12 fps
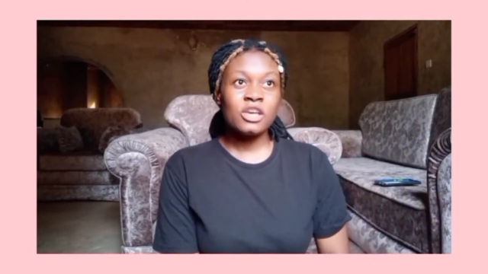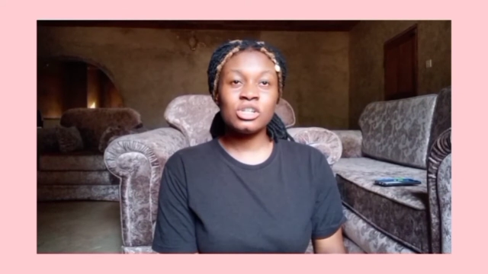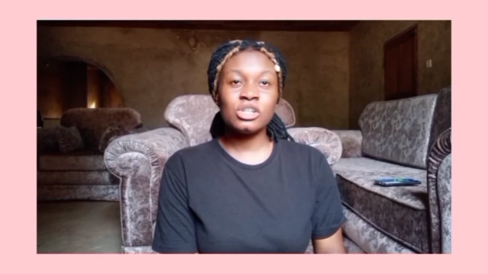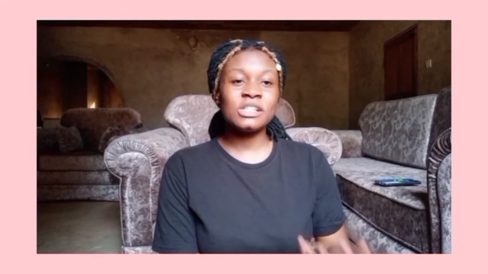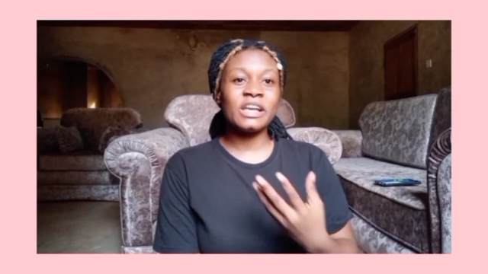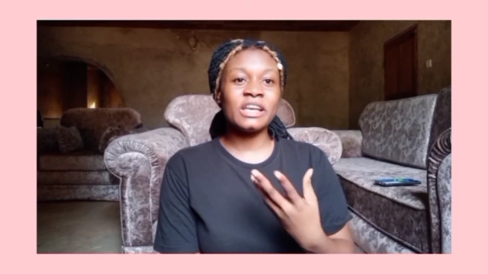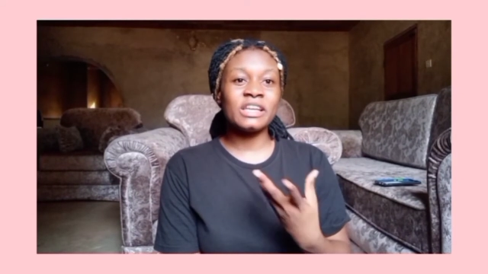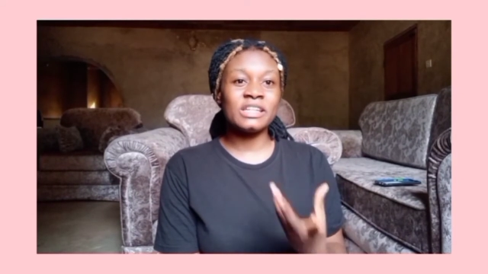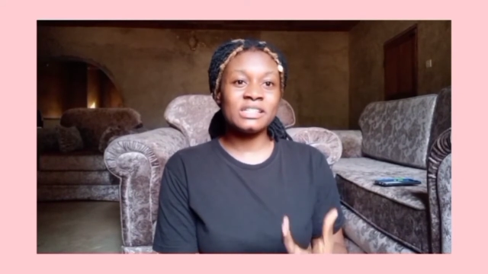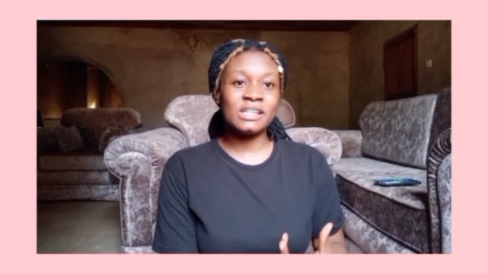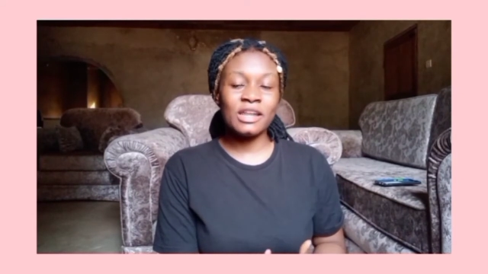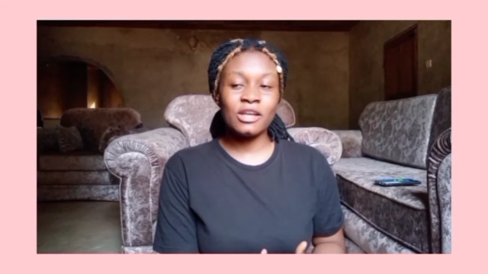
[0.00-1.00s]
It's just like he
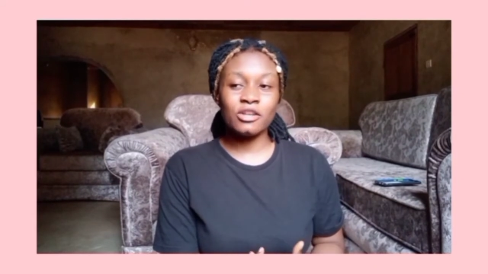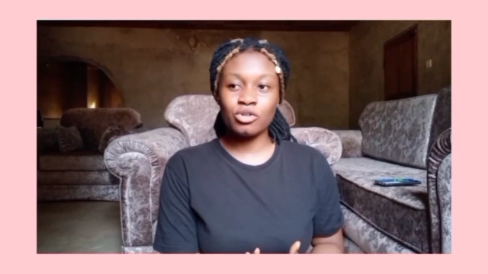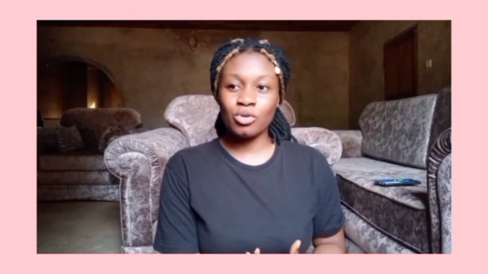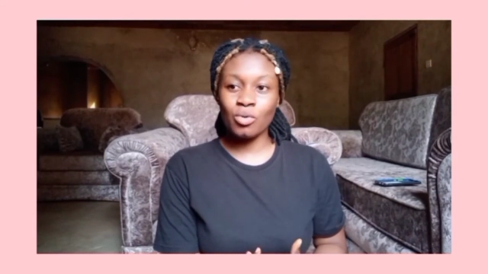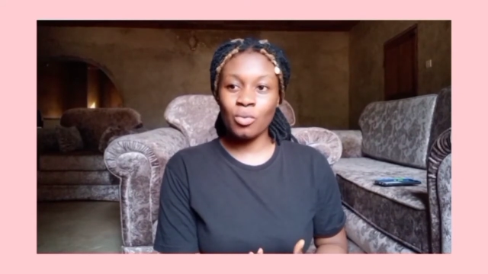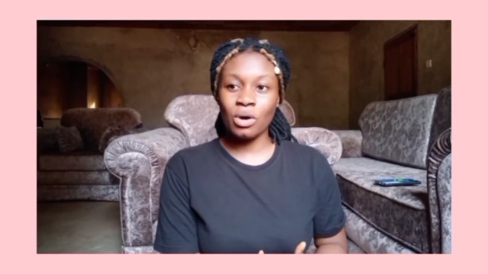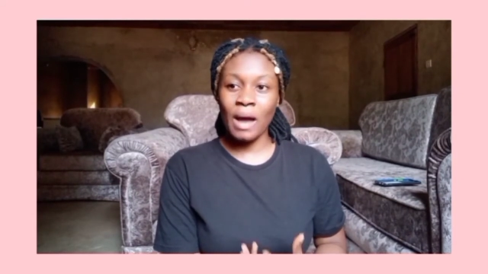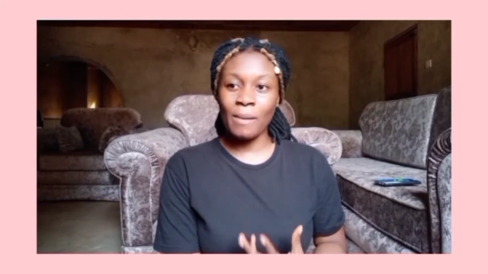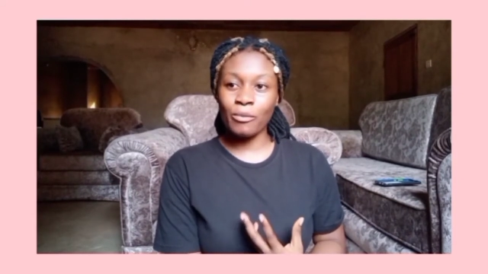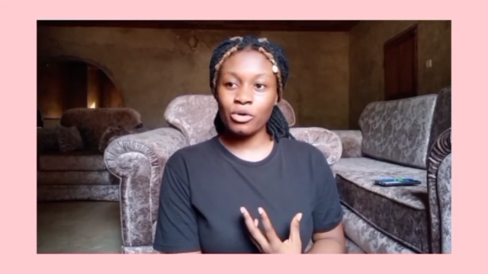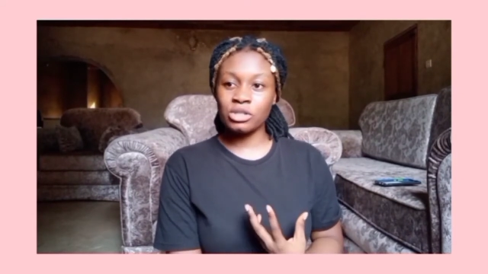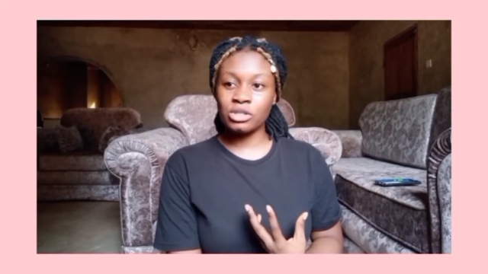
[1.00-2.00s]
decided, you know what,
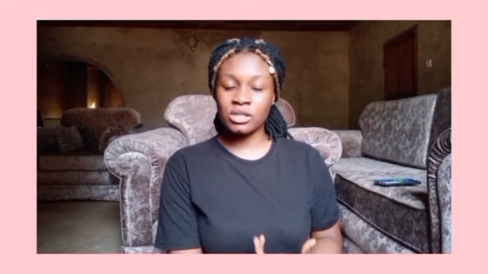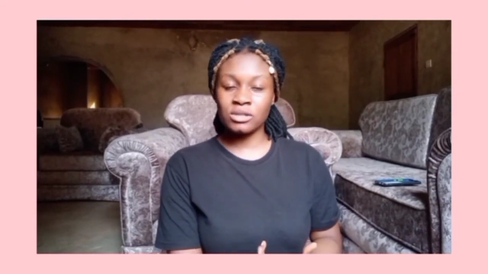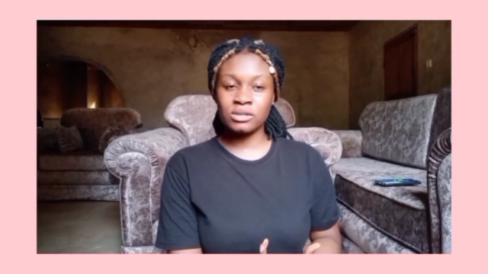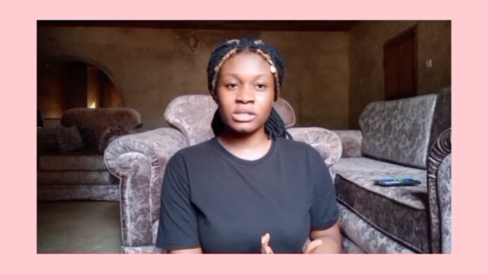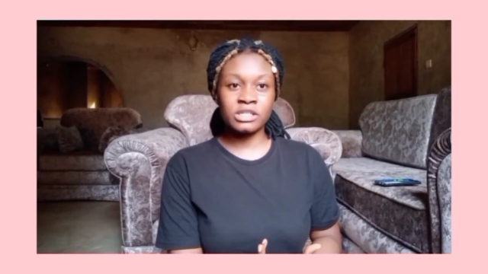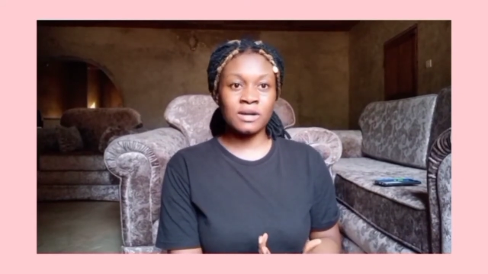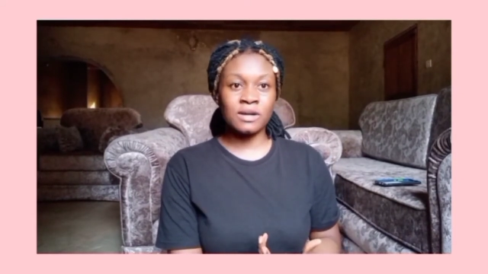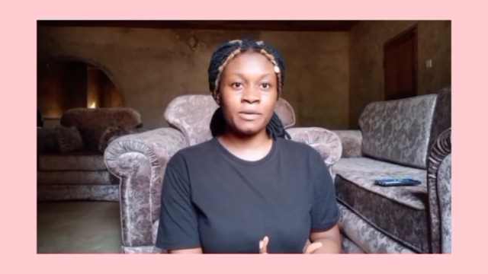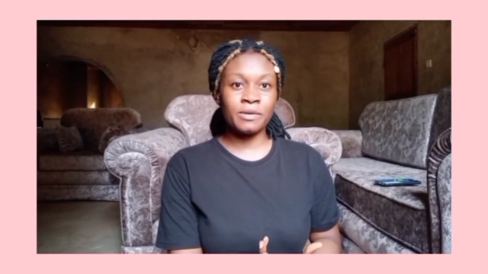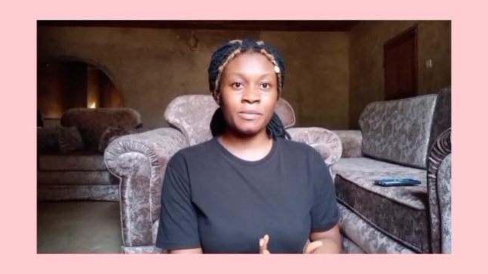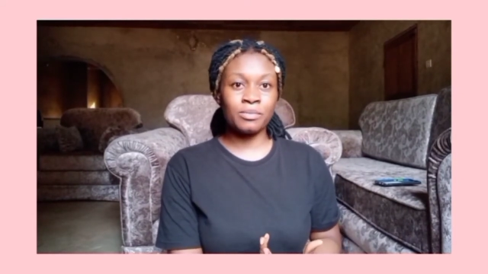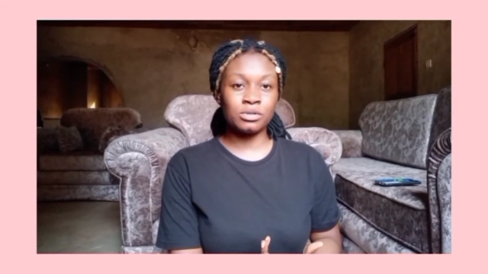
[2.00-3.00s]
I'm going to kill Asian
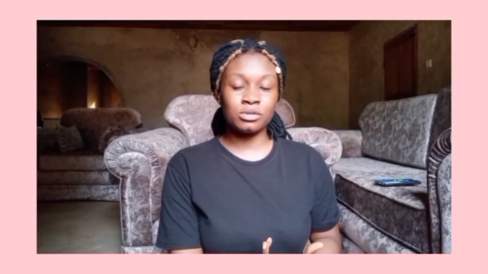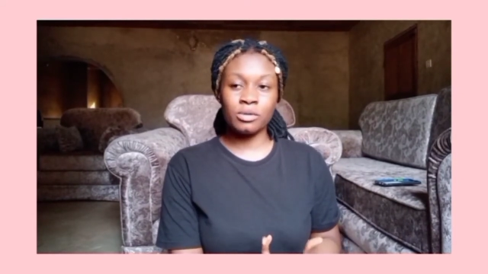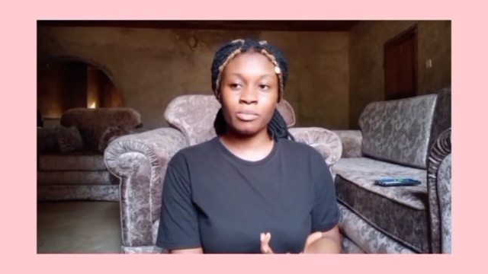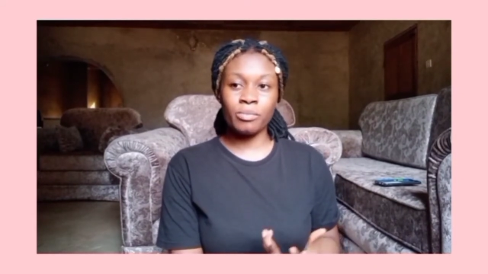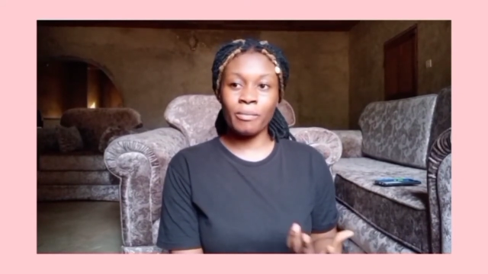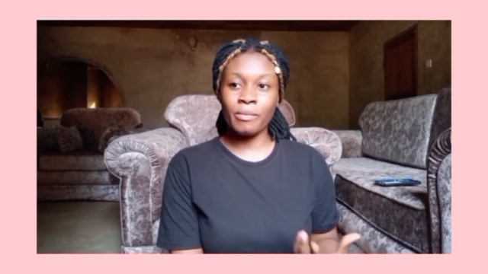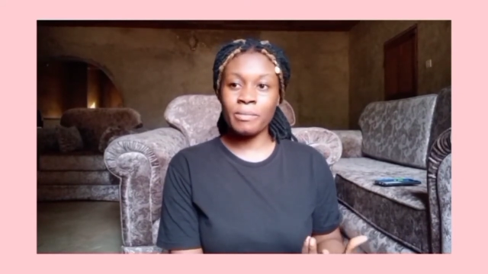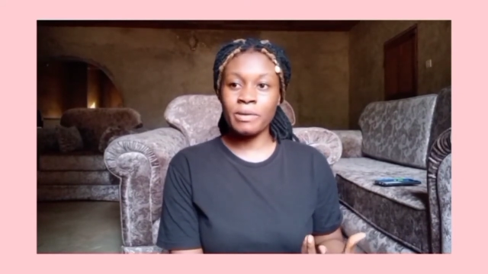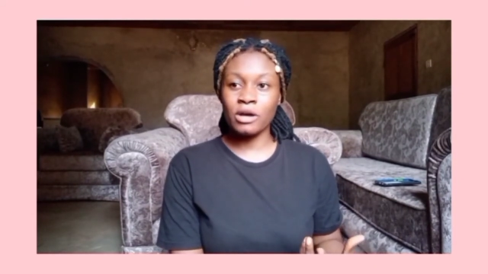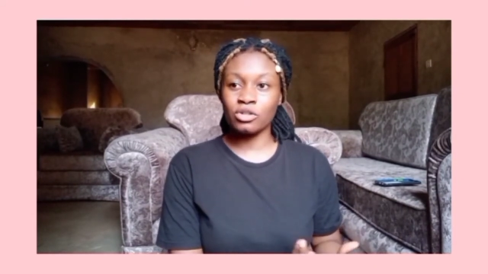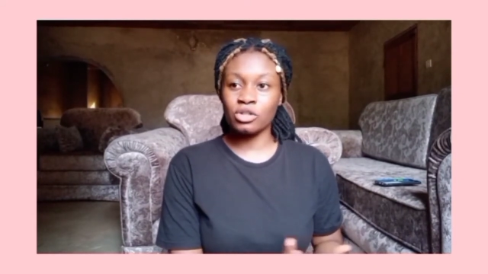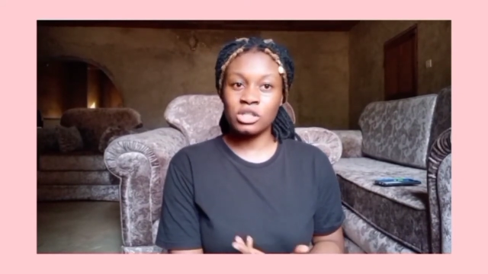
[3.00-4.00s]
people today, but
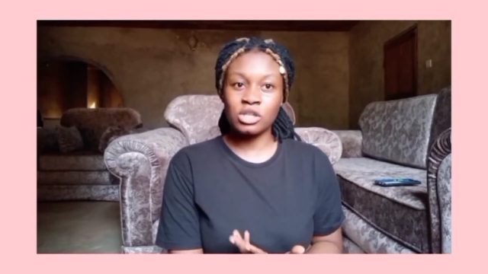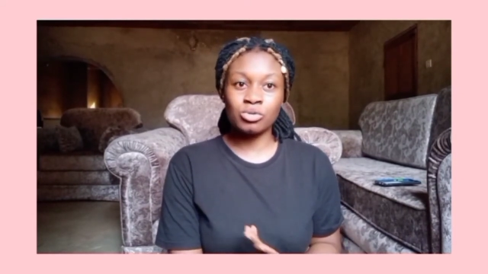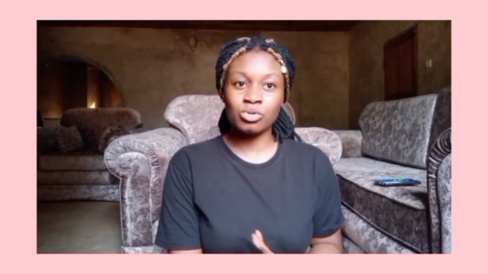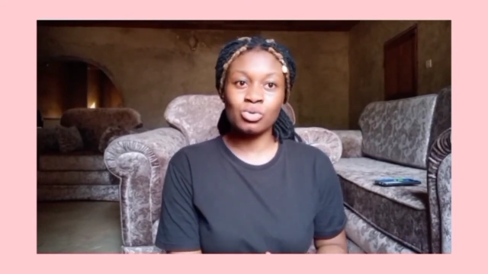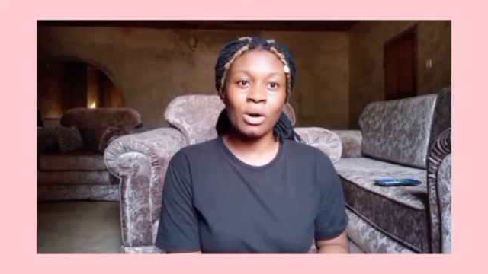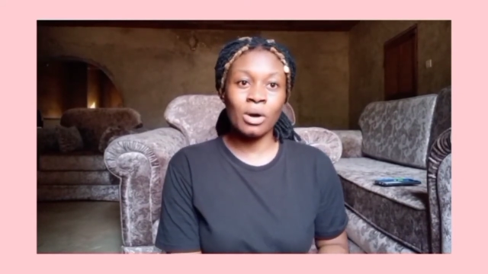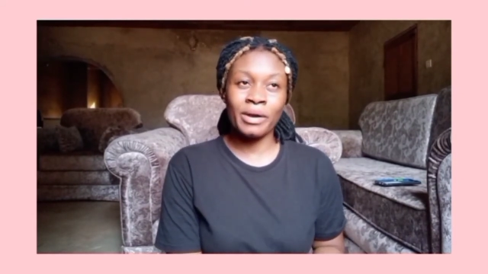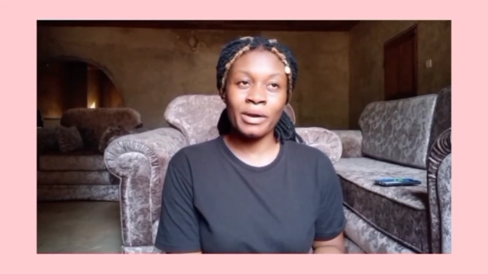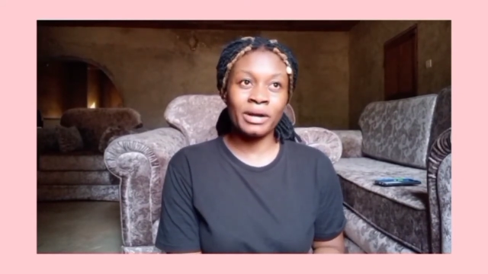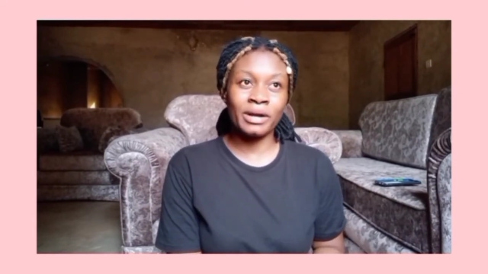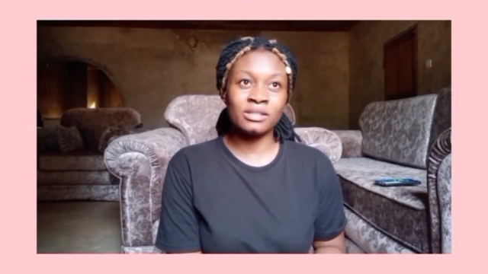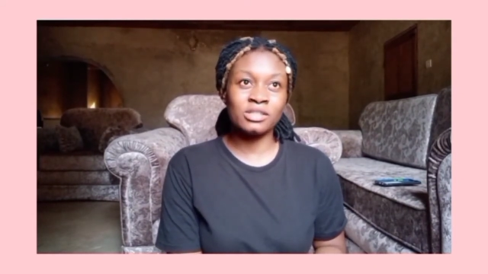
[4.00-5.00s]
maybe I'll just kill two
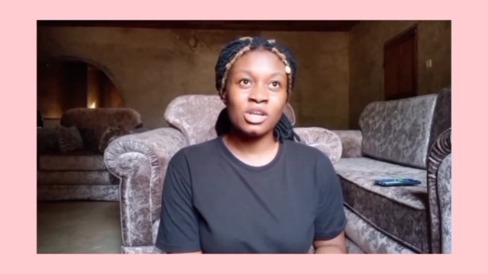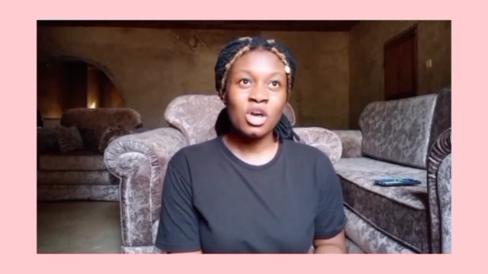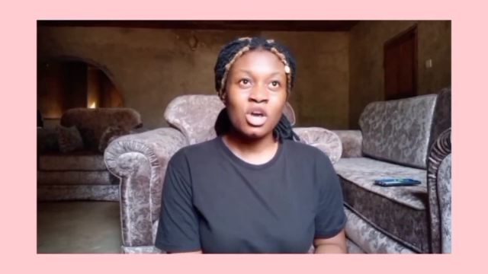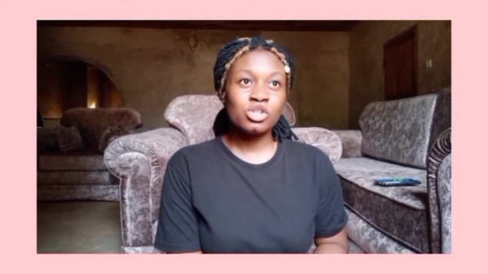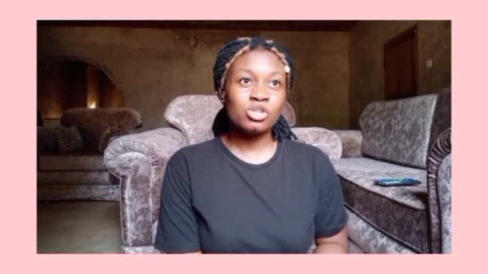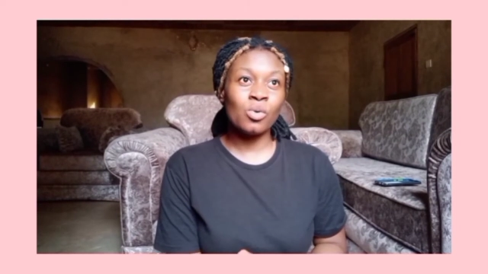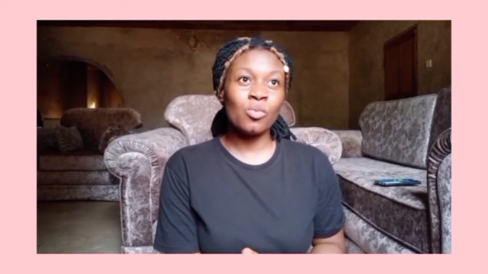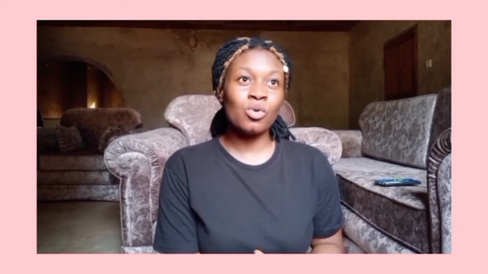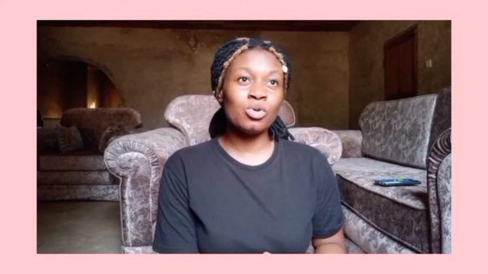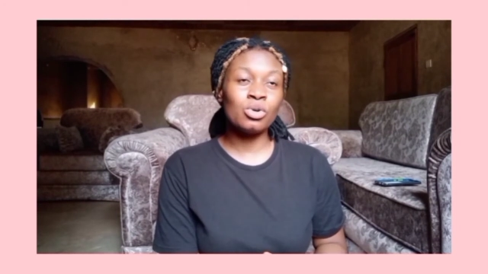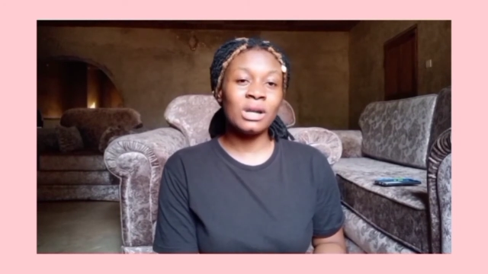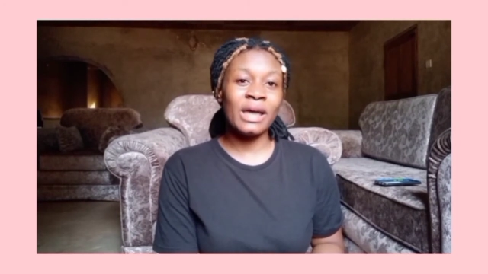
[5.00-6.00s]
Americans so it
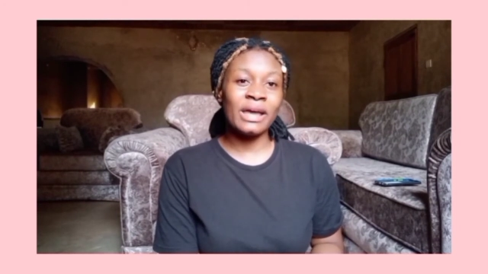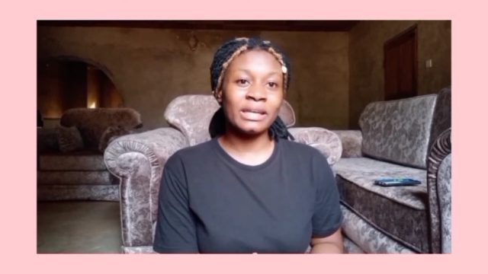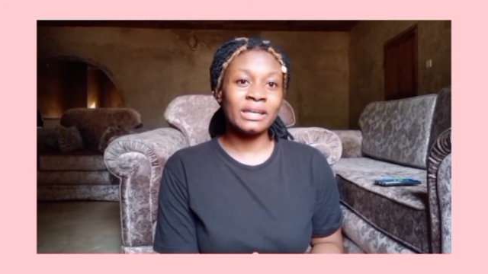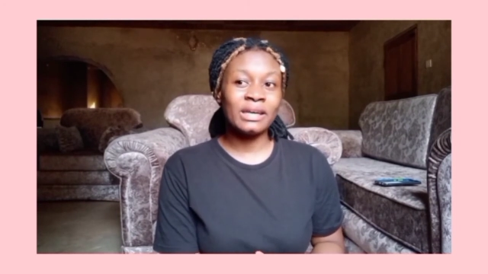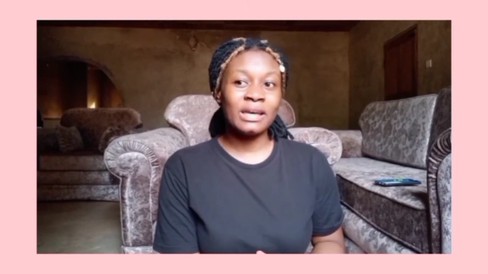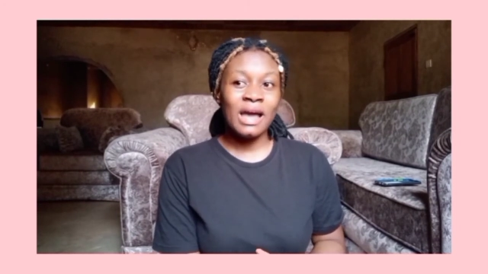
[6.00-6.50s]
will look like